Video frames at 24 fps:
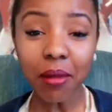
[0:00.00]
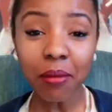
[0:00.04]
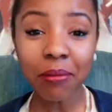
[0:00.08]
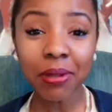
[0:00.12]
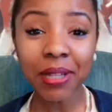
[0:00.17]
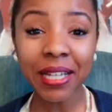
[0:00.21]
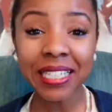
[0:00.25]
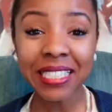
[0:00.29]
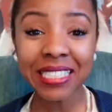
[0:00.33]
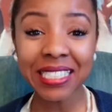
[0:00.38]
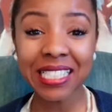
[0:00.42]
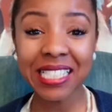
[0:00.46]

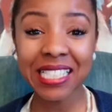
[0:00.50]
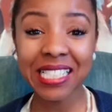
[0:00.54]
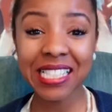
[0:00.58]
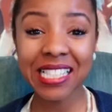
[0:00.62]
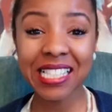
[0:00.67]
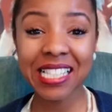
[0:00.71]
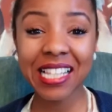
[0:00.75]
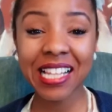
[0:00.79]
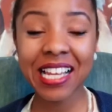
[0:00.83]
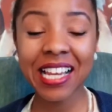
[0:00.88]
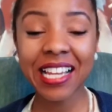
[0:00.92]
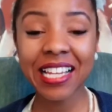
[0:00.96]

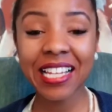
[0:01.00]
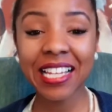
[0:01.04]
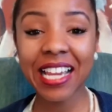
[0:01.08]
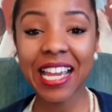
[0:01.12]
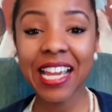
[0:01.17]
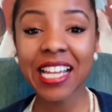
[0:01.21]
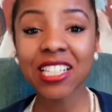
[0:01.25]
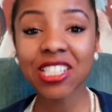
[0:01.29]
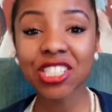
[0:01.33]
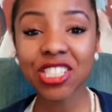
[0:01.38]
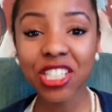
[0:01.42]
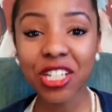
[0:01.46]
places like
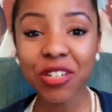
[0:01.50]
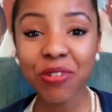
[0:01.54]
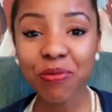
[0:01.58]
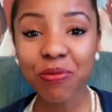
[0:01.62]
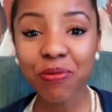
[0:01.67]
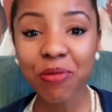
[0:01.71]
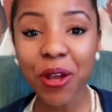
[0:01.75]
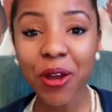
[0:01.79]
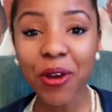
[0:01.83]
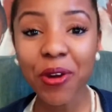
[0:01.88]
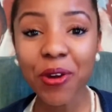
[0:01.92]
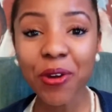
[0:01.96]
ancient
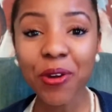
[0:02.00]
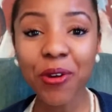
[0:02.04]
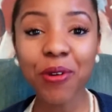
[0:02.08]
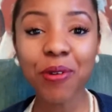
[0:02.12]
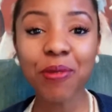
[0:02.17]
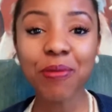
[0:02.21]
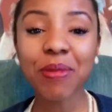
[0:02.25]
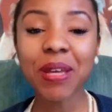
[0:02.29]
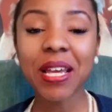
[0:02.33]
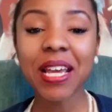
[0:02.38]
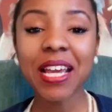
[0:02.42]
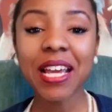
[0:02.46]

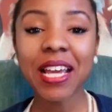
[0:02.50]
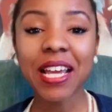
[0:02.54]
Rome,